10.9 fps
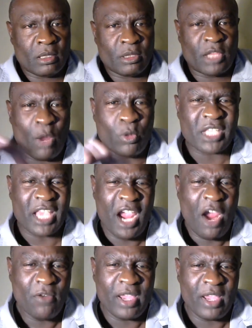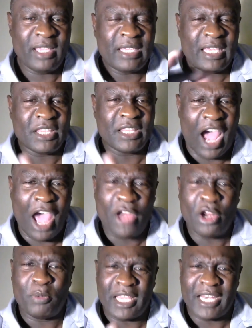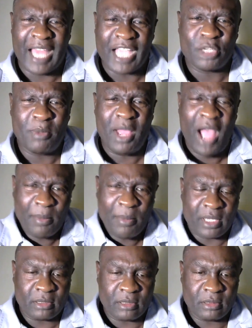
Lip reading: There was error in the honorable Elijah Muhammad.